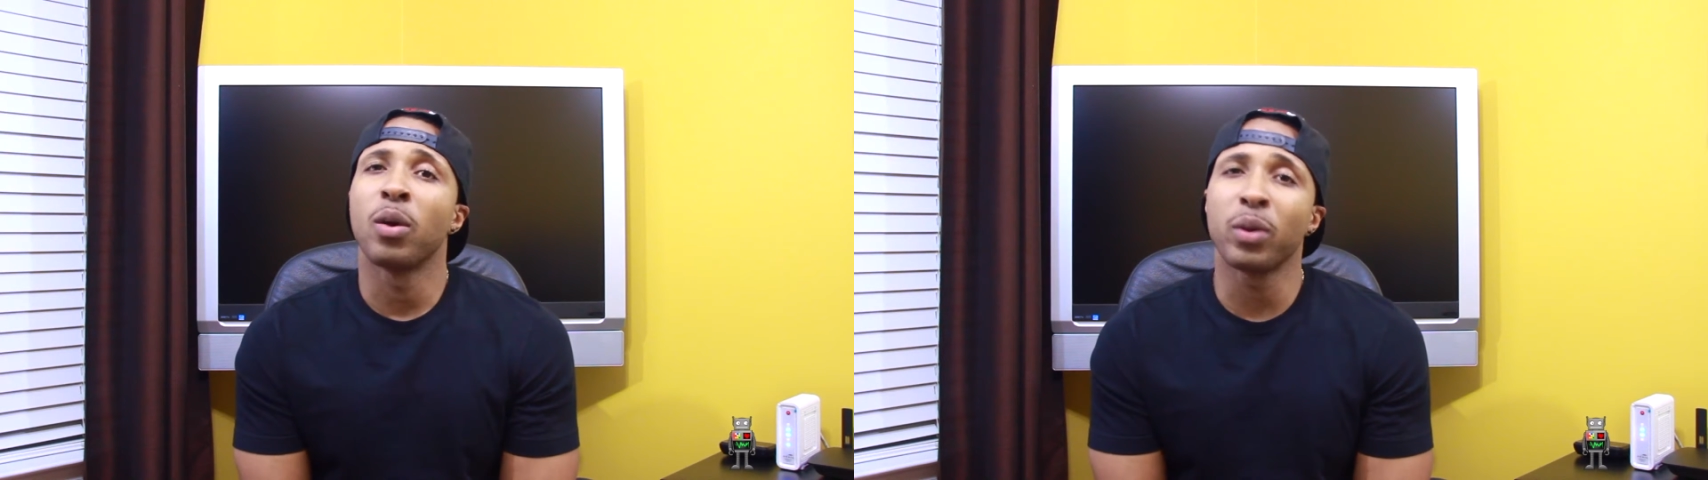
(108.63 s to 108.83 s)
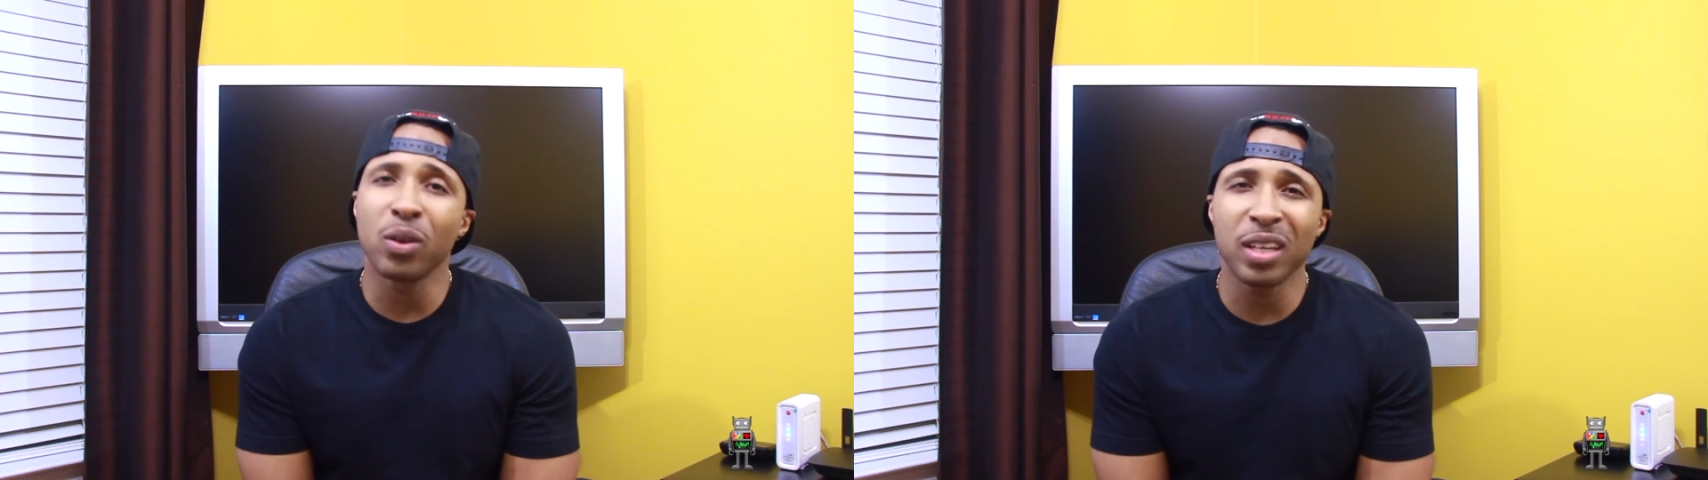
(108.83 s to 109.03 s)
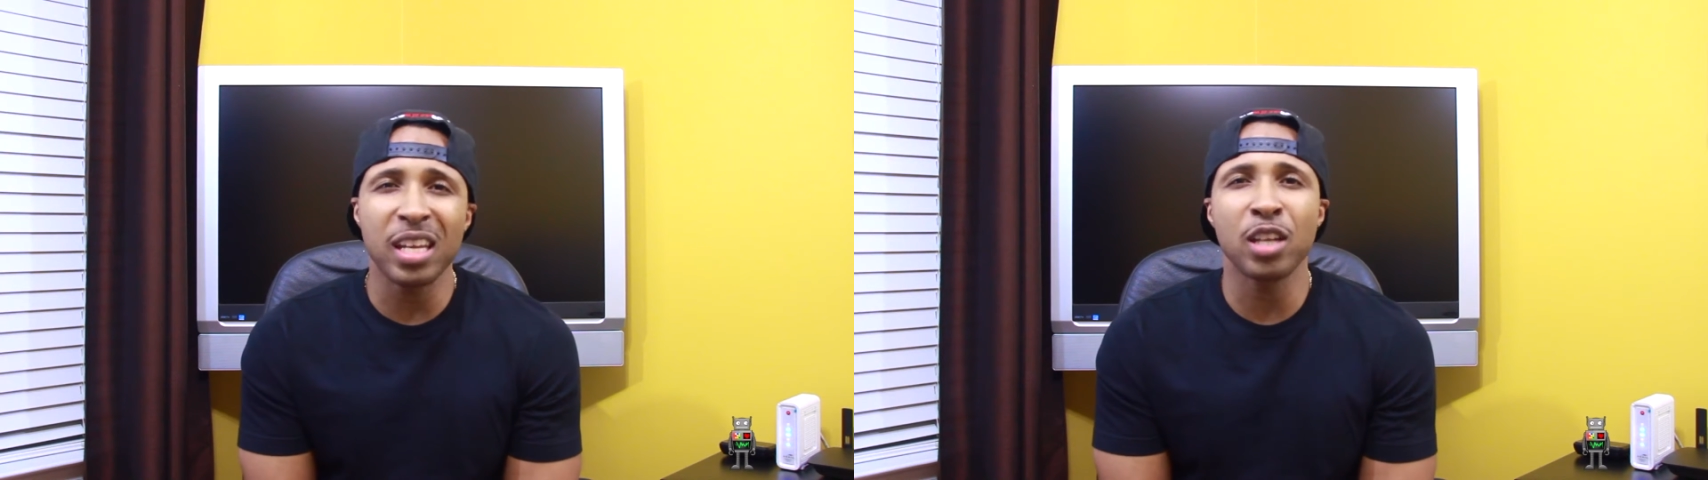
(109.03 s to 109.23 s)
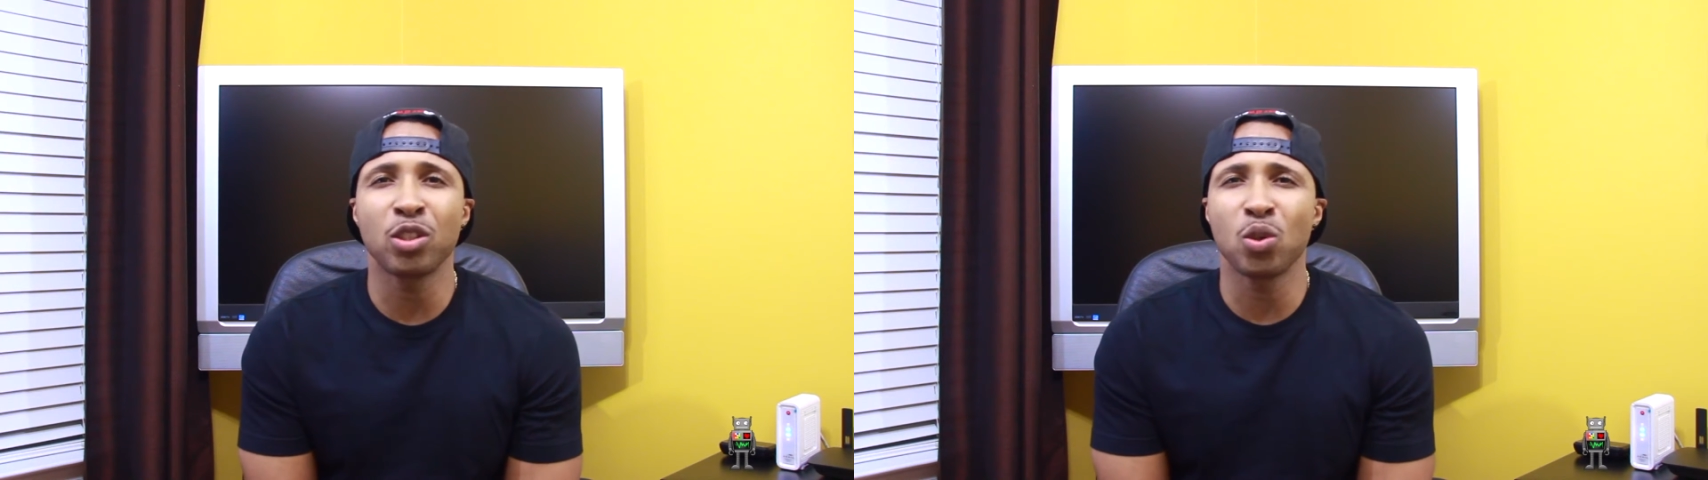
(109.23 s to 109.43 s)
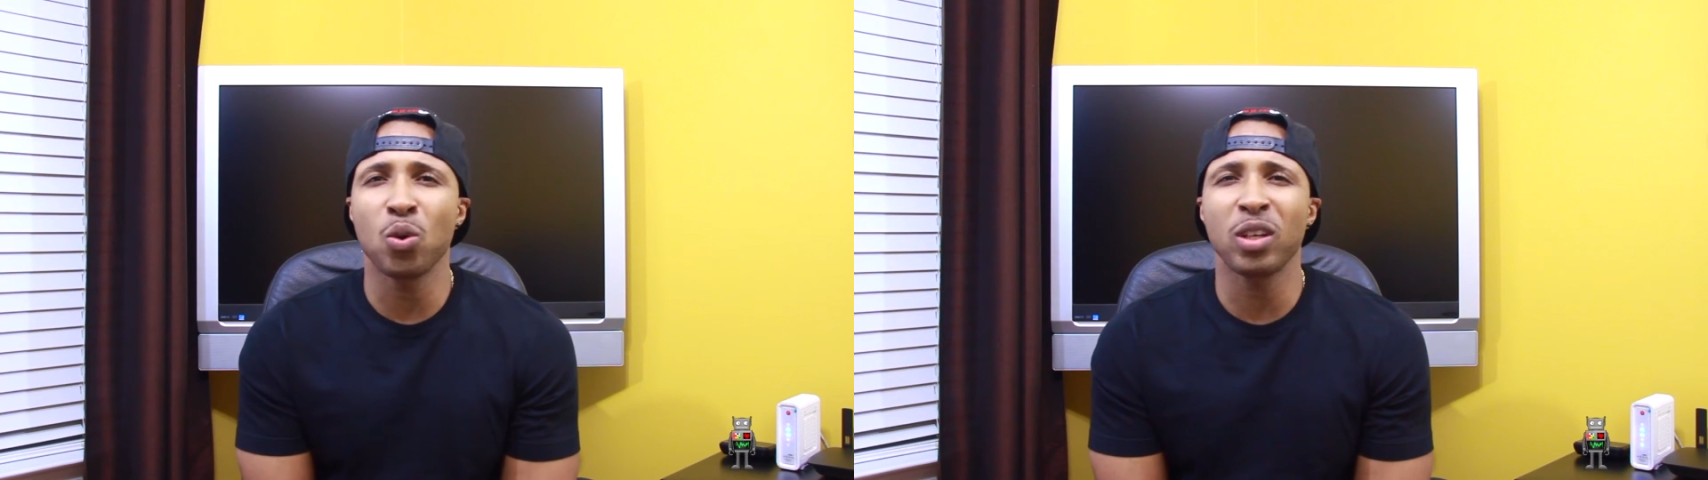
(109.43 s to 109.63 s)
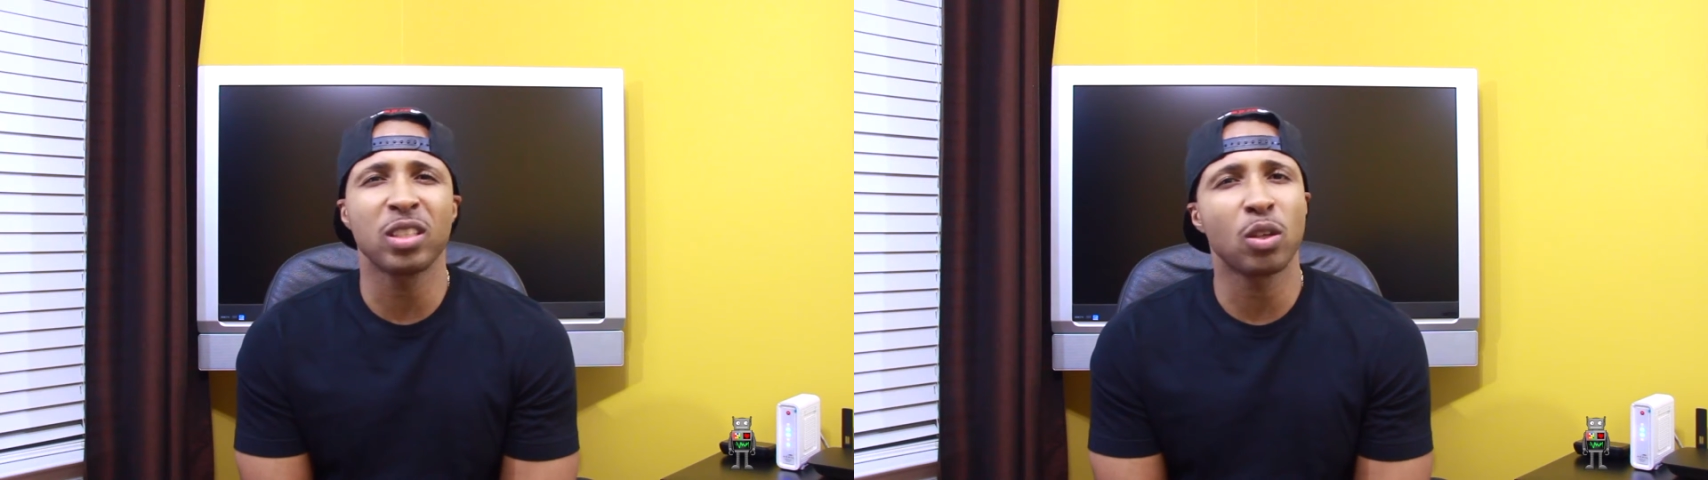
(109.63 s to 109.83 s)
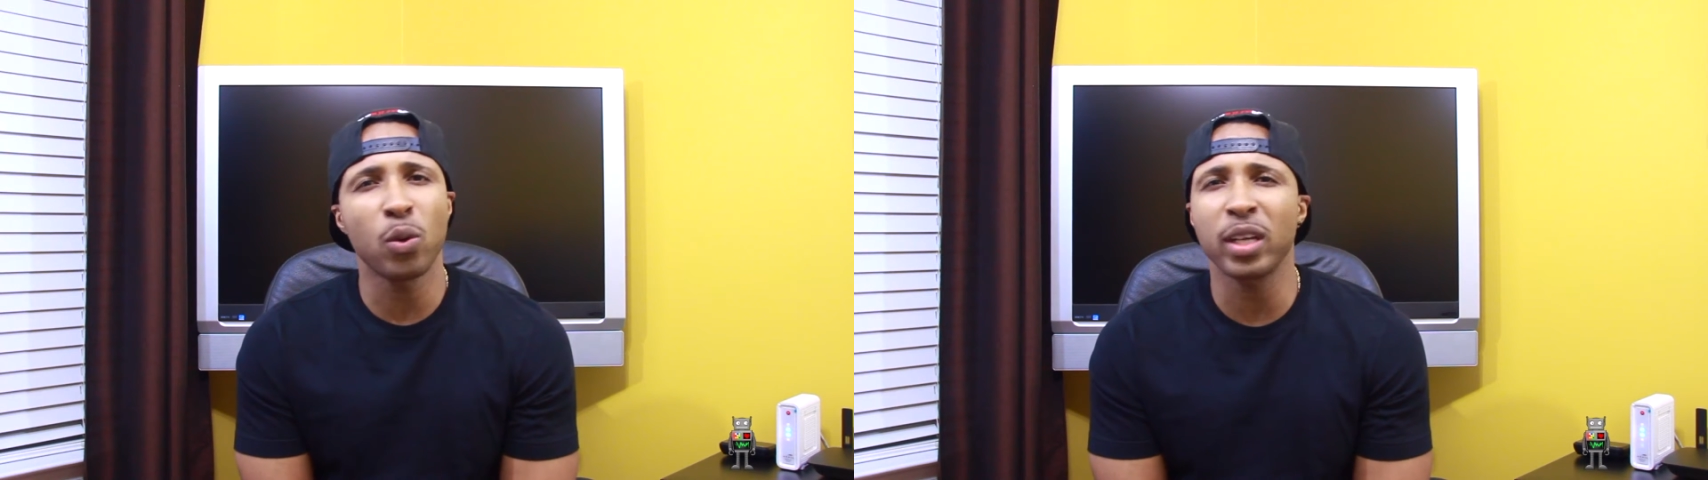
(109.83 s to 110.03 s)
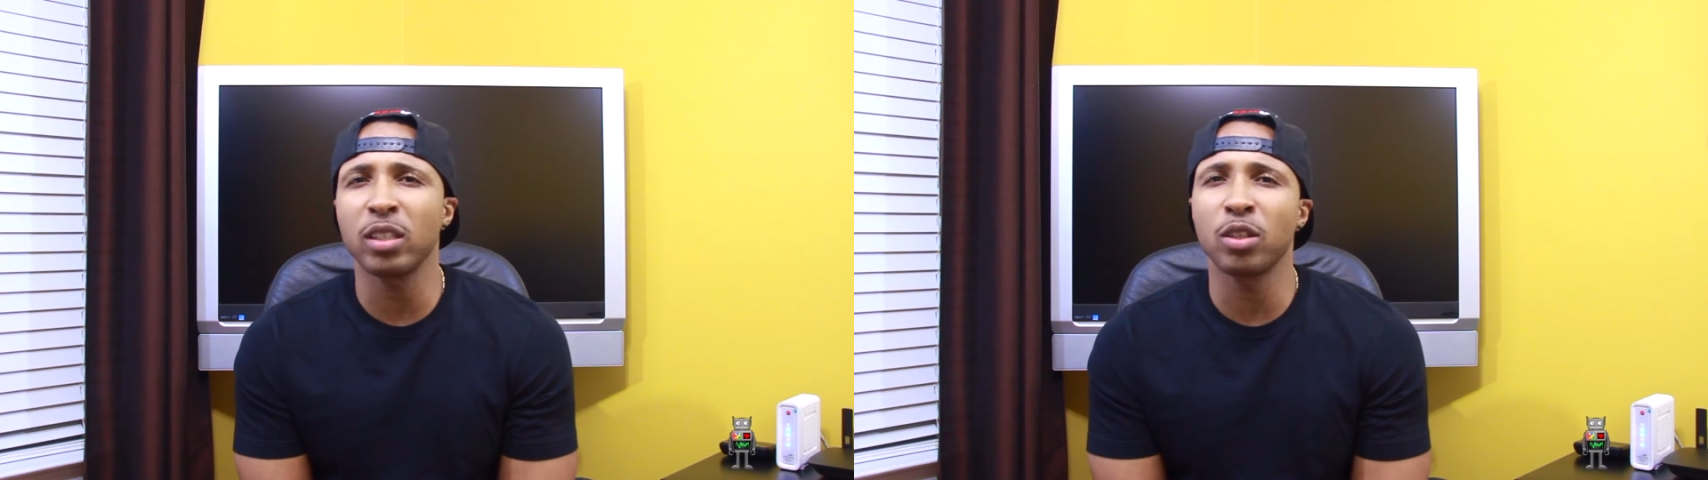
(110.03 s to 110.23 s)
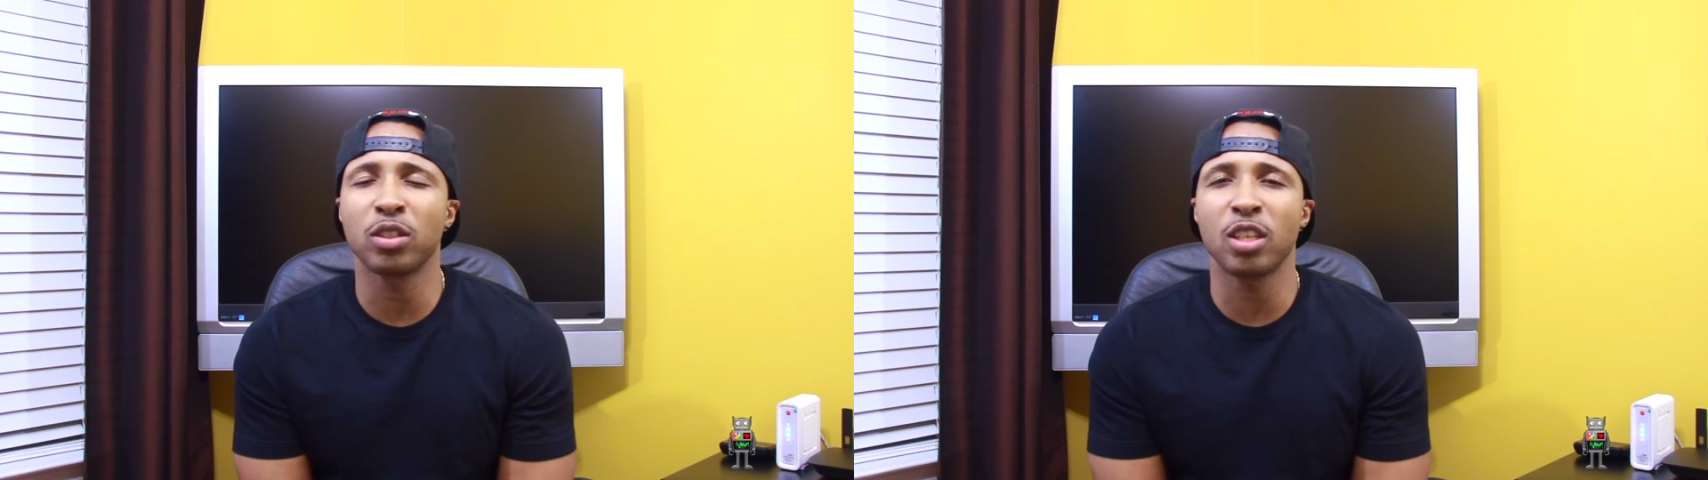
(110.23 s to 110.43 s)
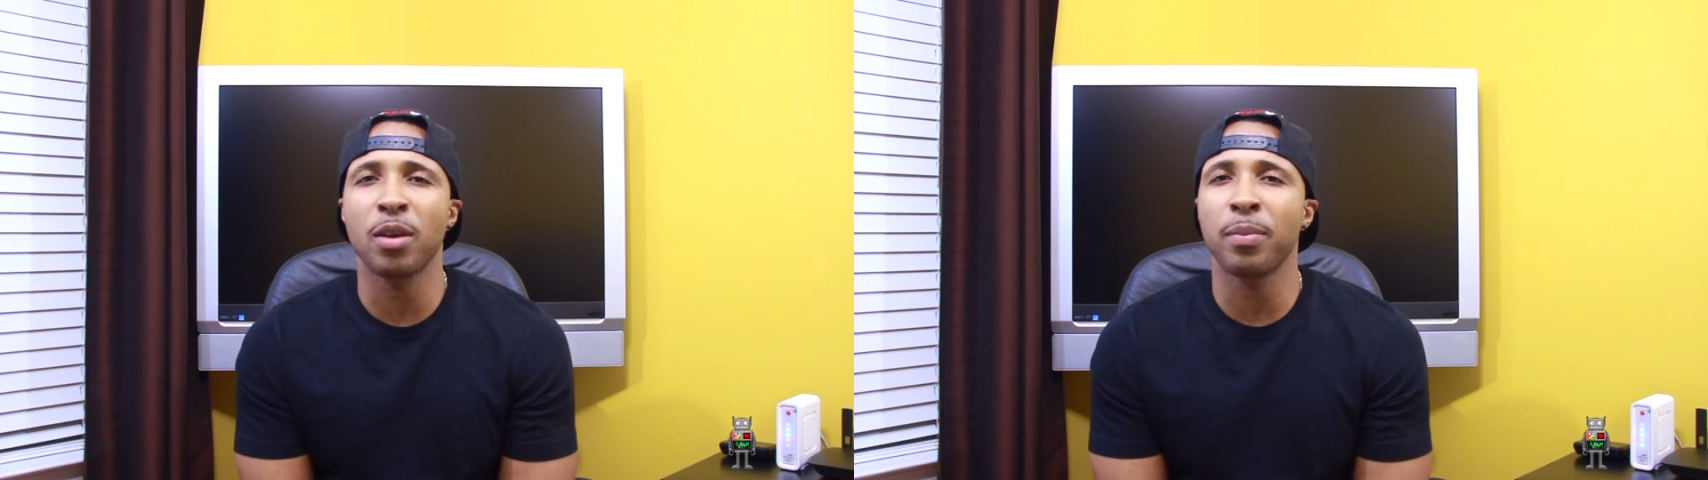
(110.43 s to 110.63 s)
We're going to get into it. It's a quick
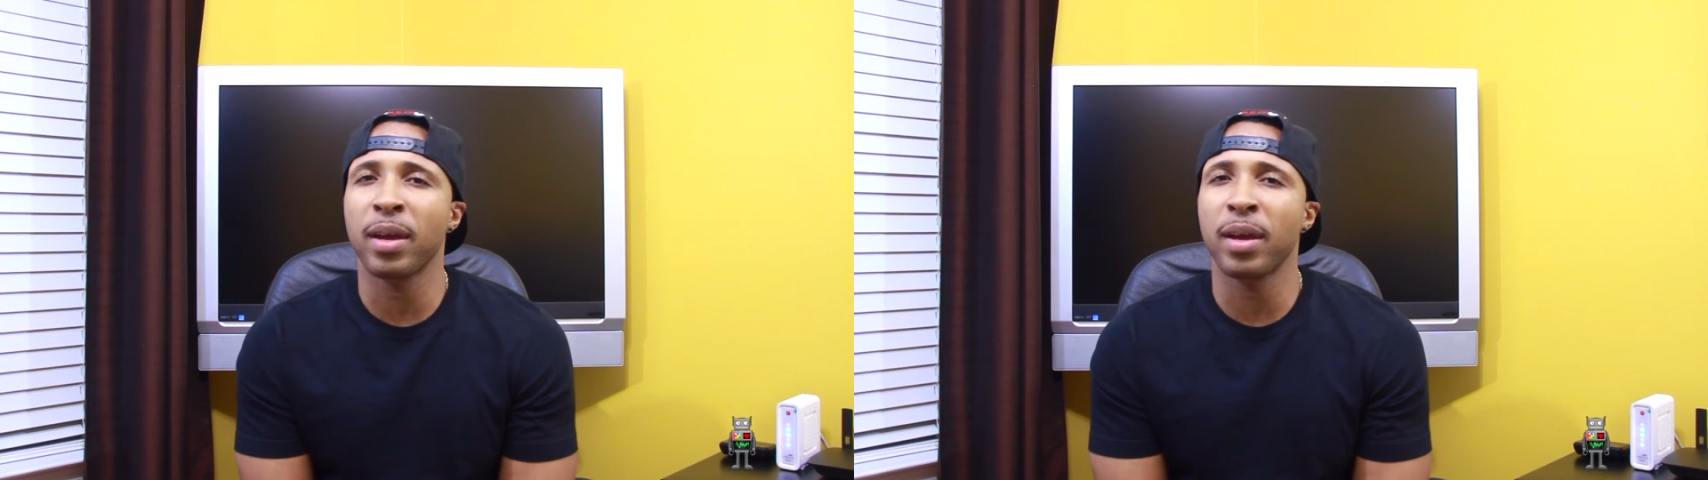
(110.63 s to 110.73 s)
little tip,